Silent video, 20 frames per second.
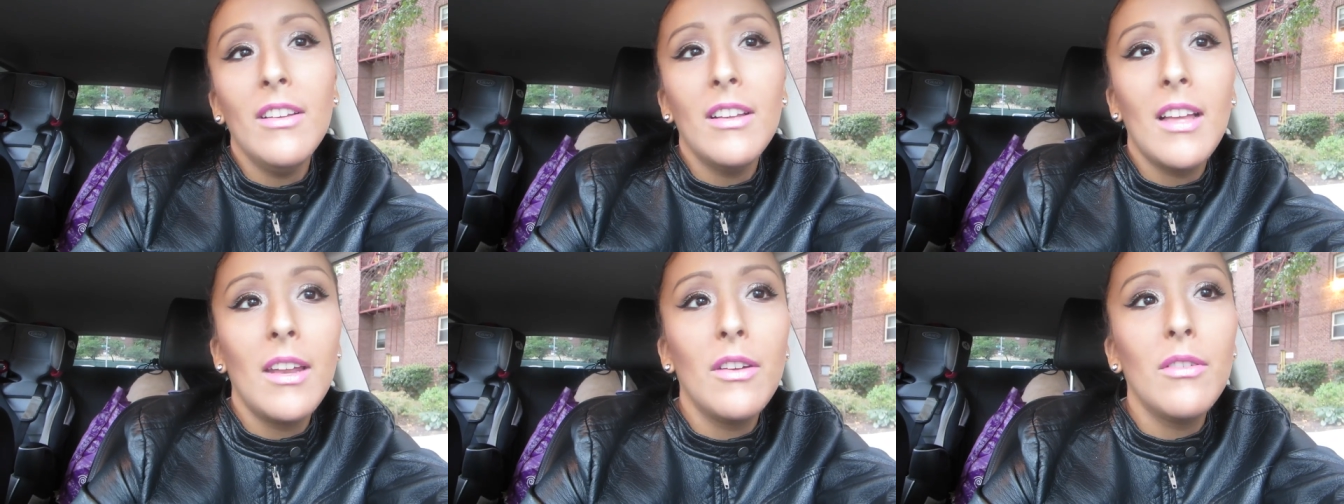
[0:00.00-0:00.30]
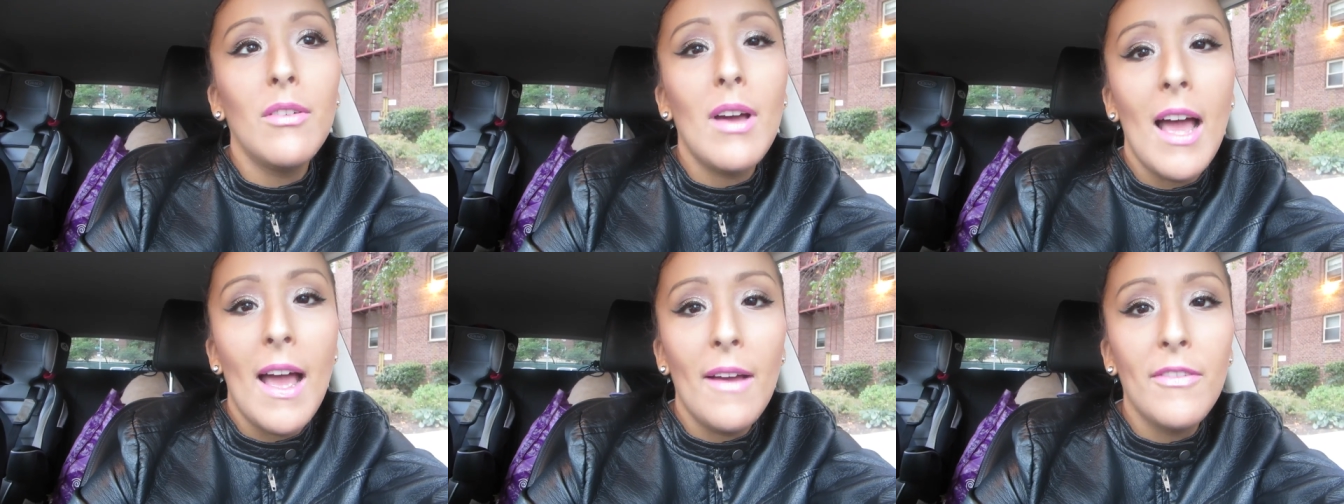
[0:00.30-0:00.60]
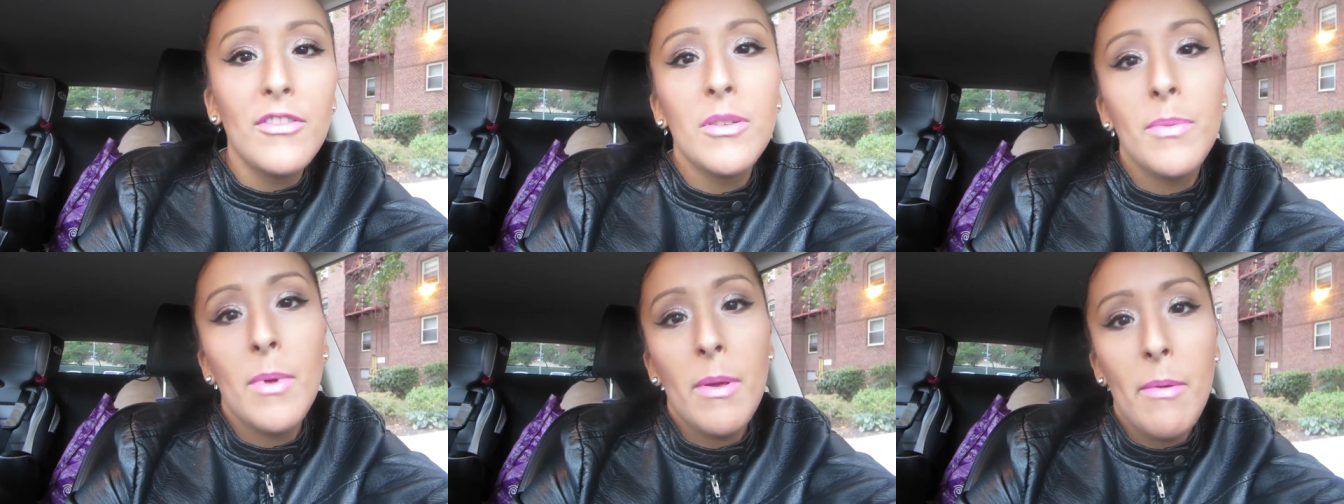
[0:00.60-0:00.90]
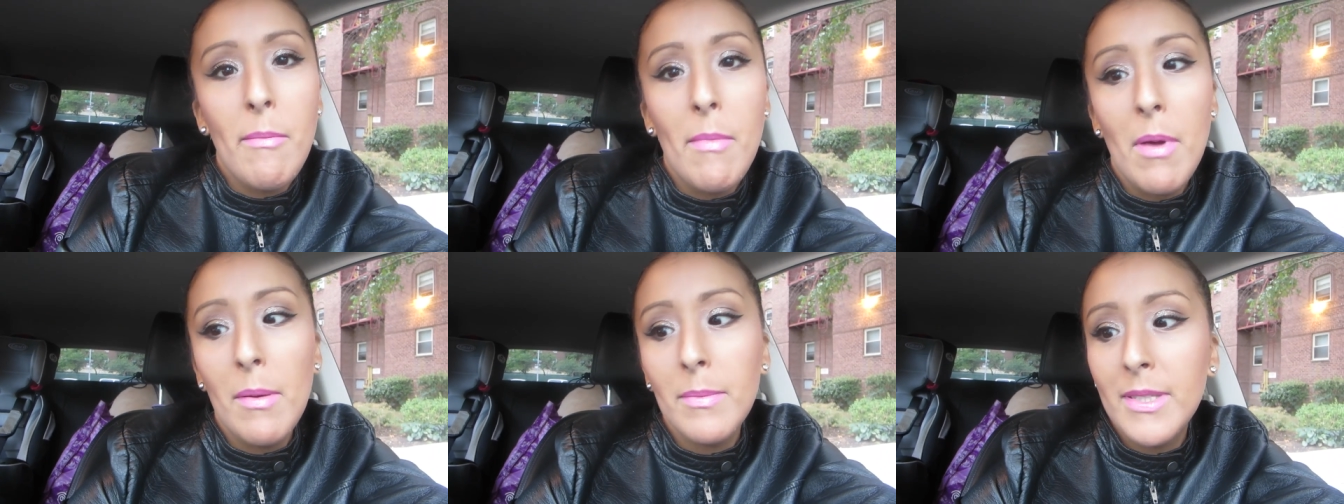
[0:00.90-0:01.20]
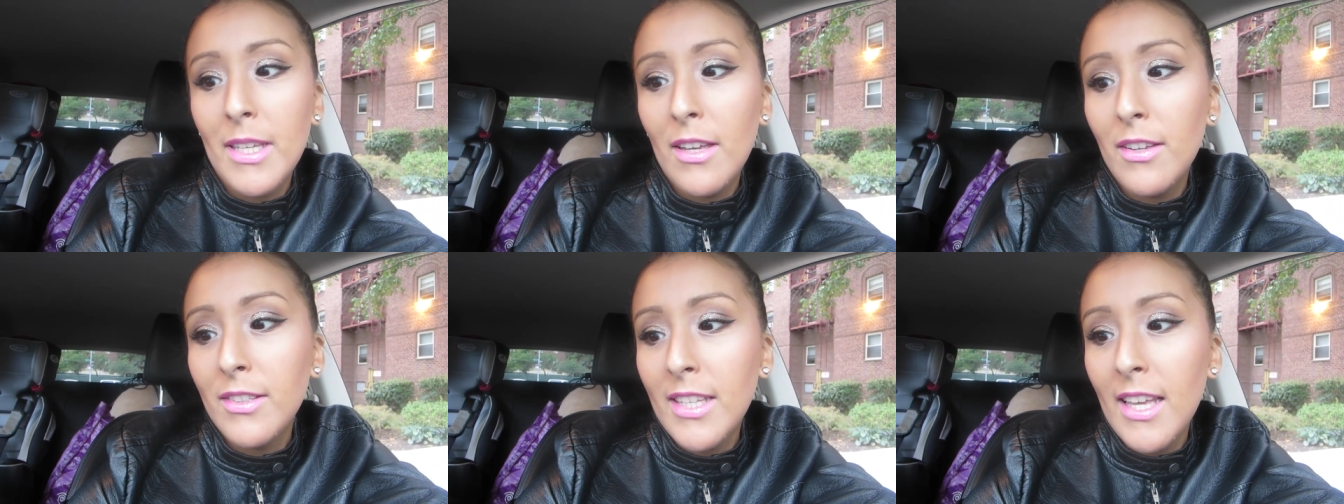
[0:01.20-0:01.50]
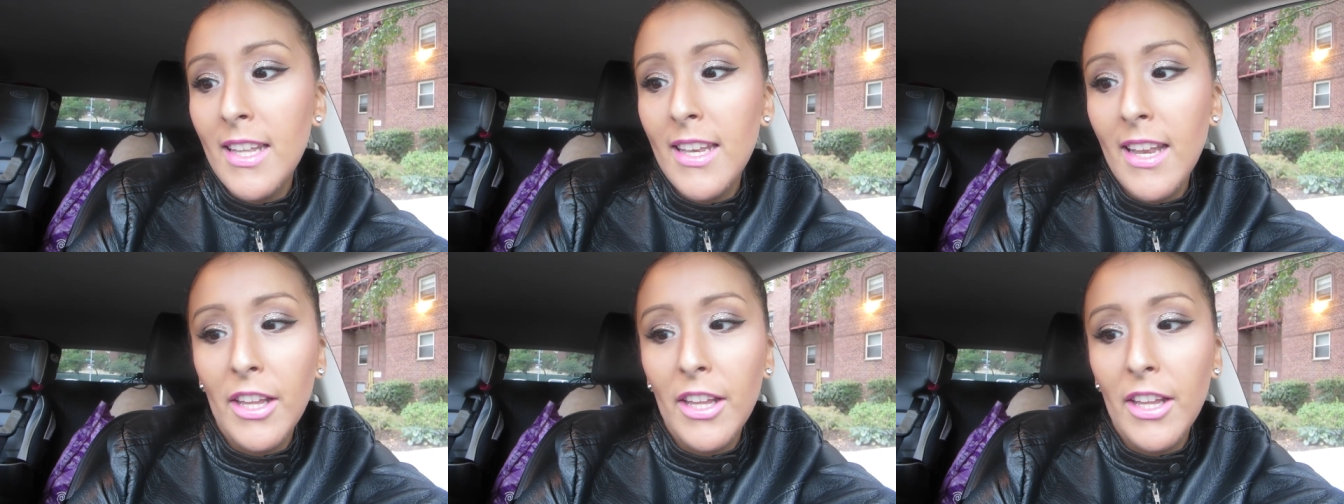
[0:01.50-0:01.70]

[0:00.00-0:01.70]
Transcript: I don't have to be at my mom's house at